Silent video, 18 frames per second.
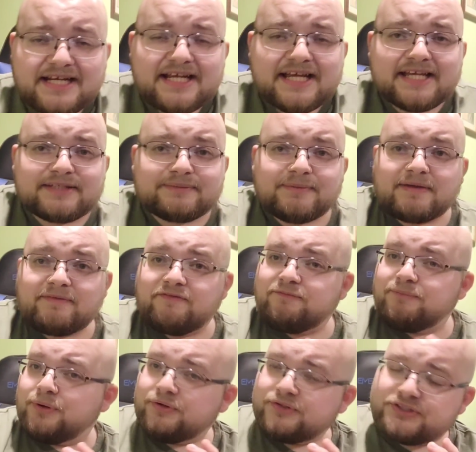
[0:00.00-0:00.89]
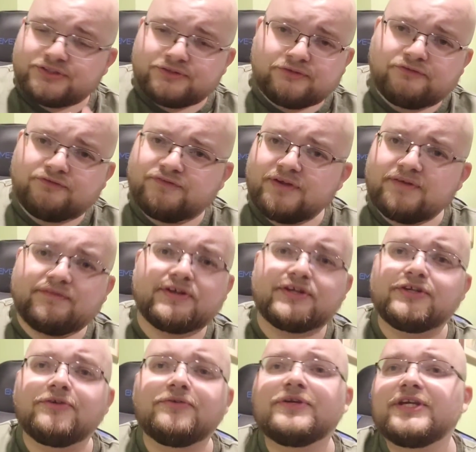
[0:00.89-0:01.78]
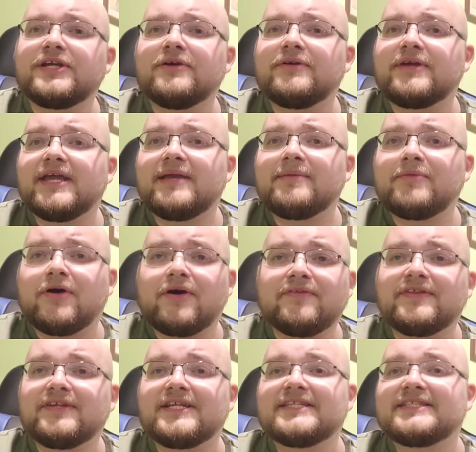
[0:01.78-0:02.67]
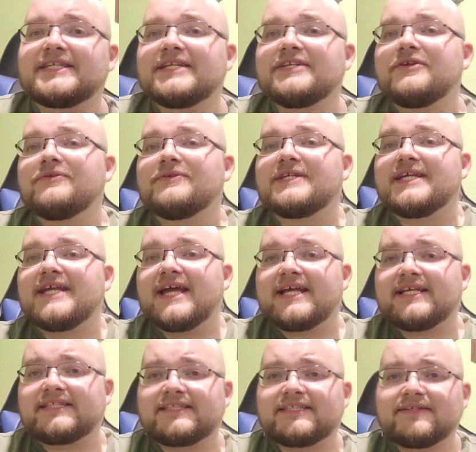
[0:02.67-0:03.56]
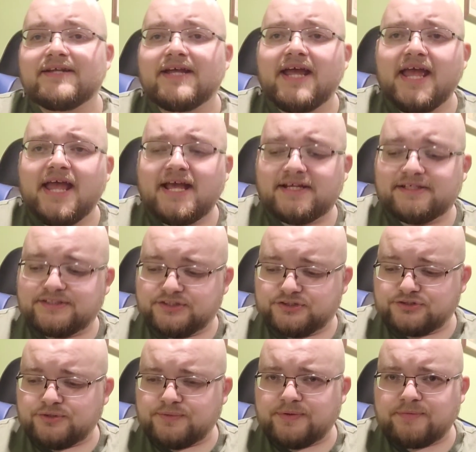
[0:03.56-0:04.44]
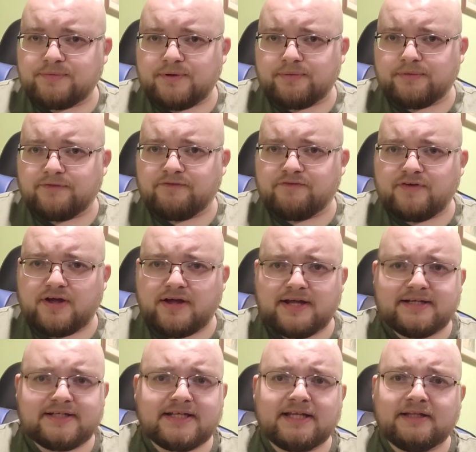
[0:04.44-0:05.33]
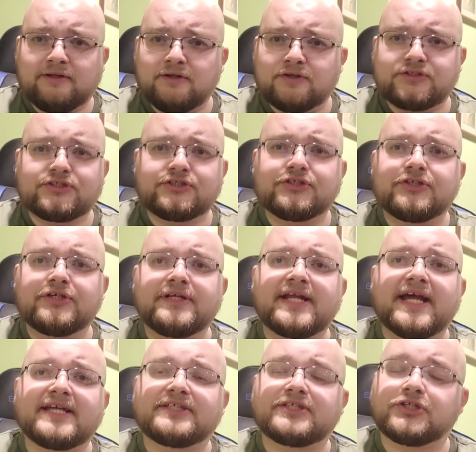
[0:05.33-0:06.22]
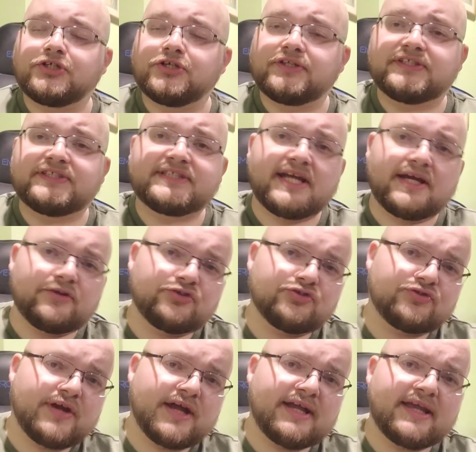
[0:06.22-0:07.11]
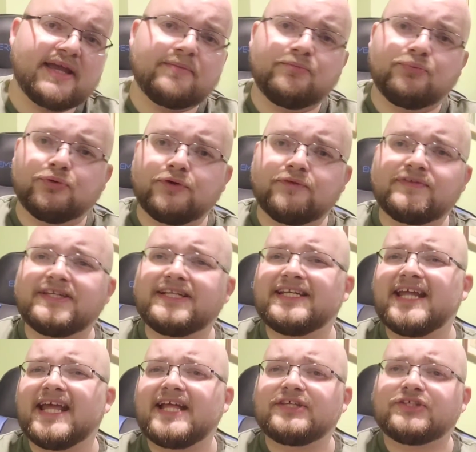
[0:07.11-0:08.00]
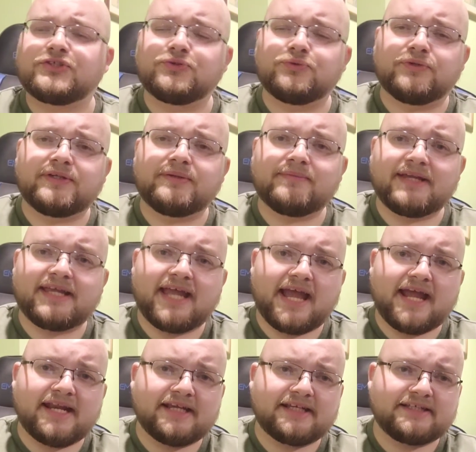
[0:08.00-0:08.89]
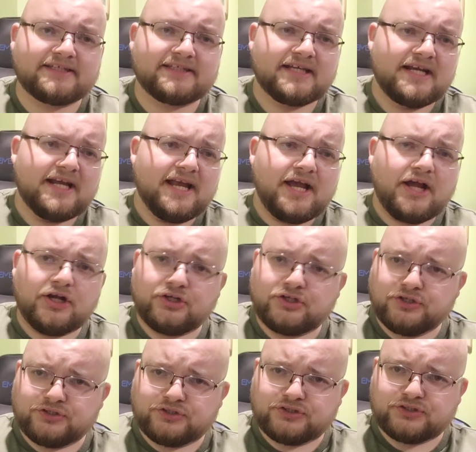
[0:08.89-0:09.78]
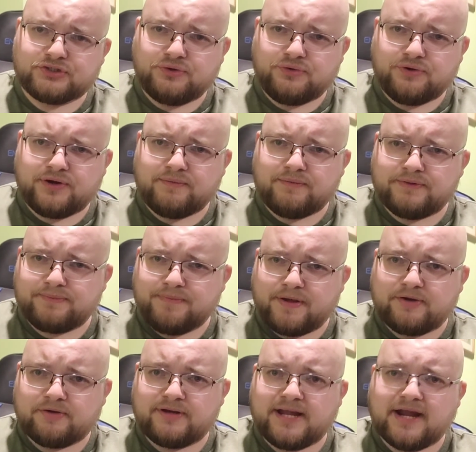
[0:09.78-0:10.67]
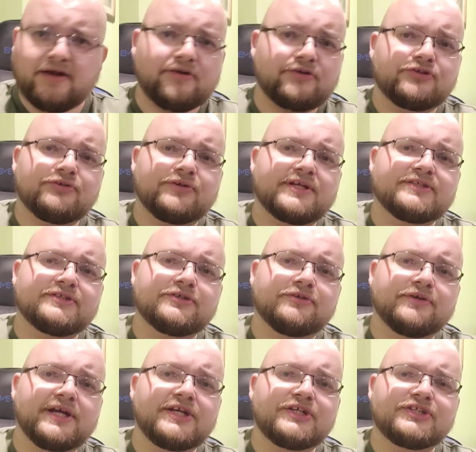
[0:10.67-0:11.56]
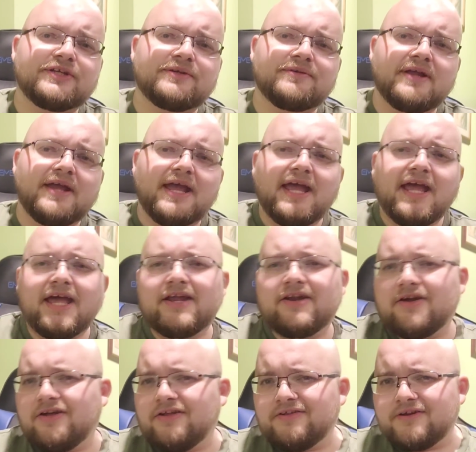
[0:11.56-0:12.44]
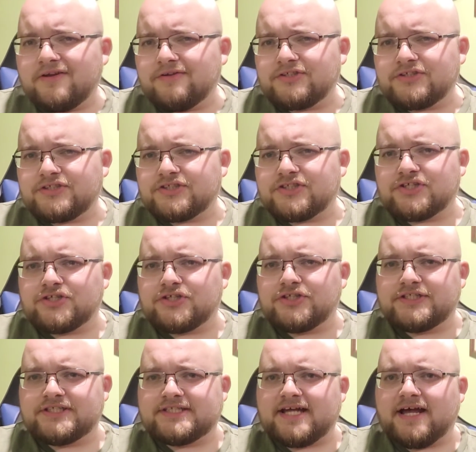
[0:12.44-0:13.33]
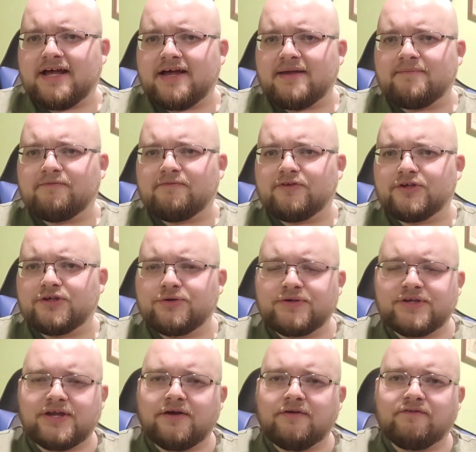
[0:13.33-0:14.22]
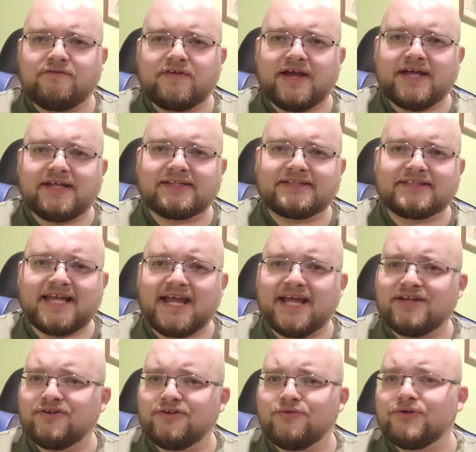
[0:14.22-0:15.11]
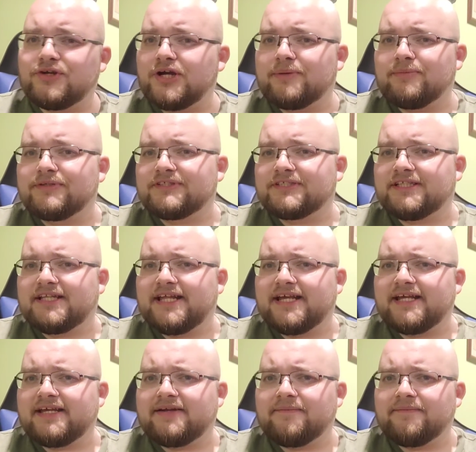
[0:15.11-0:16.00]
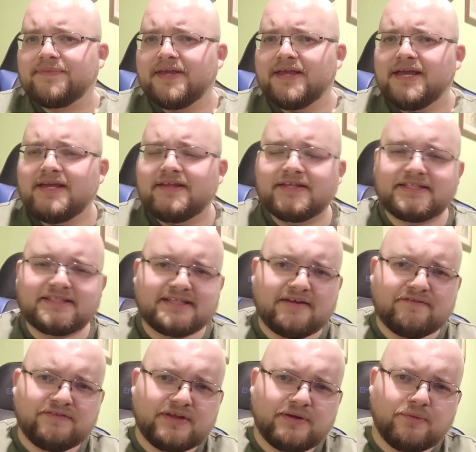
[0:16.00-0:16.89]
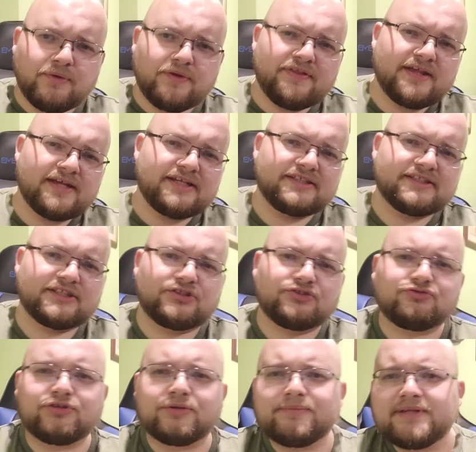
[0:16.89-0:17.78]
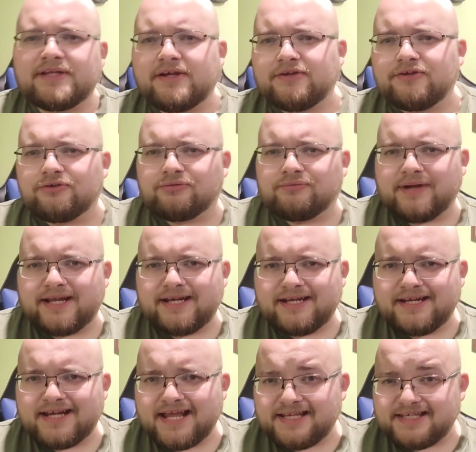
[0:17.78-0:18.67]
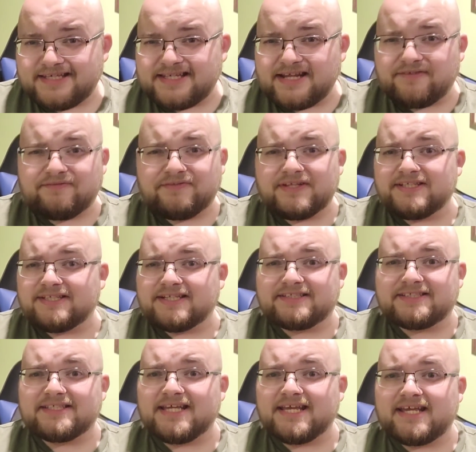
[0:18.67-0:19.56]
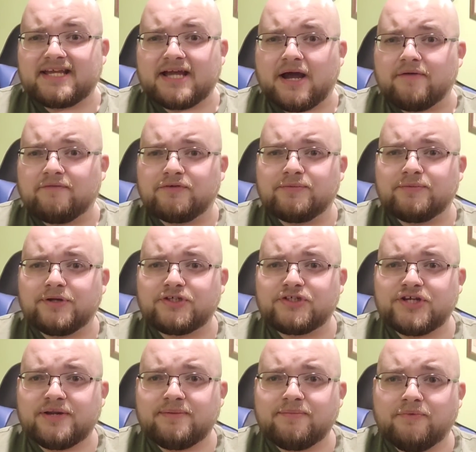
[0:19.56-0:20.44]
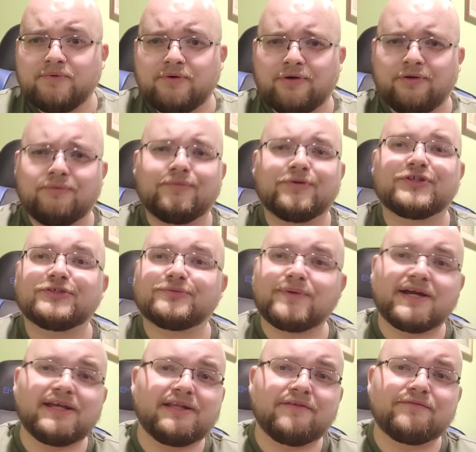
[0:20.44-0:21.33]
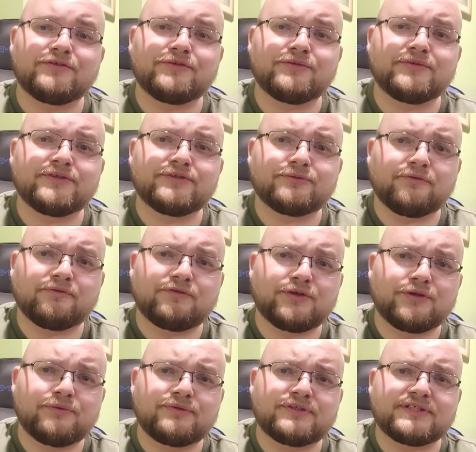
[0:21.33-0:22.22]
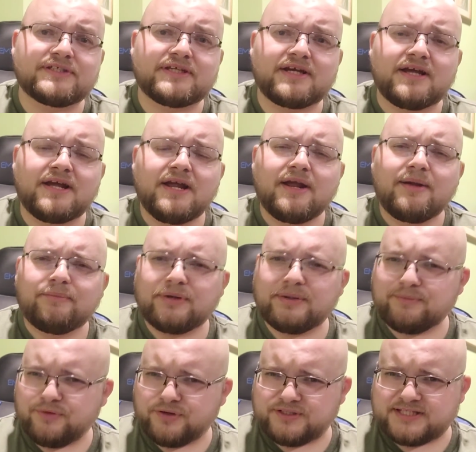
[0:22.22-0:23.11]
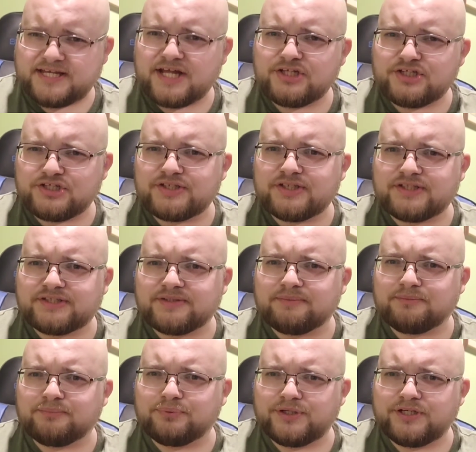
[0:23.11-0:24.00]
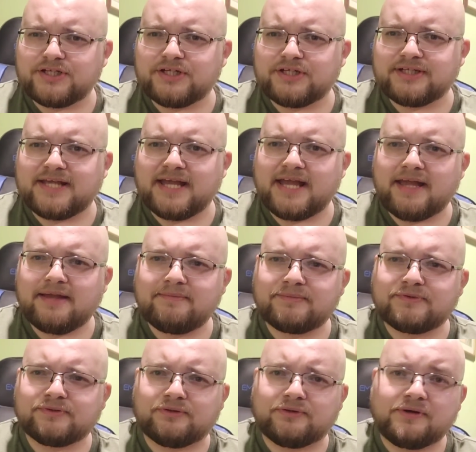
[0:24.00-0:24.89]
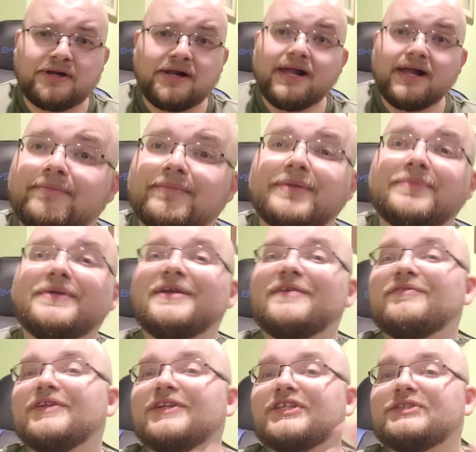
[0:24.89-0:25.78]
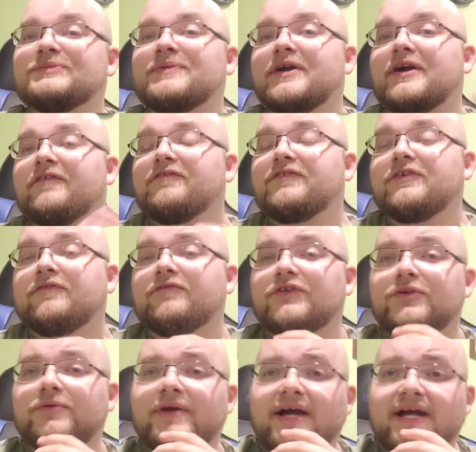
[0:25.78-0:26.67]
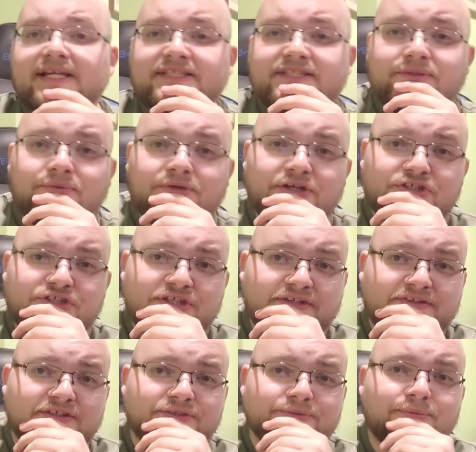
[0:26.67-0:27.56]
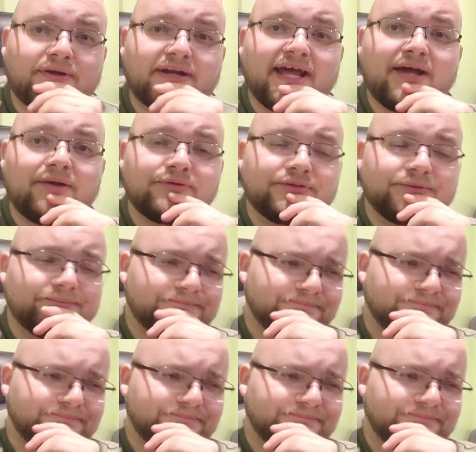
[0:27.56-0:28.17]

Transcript: is my personal favorite Yu-Gi-Oh! Game on the Nintendo DS. It is extremely well refined, it looks good, has a good soundtrack, improved and enhanced dueling mechanics, a good story with better character integration, and all in all it's just a good time for Yu-Gi-Oh! Fans and newcomers alike. This is definitely one that is extremely underrated and definitely doesn't get covered much anymore, which is why I love doing these reviews, to bring more attention to some pretty good games, or maybe even inspire a few of you guys to want to check this one out.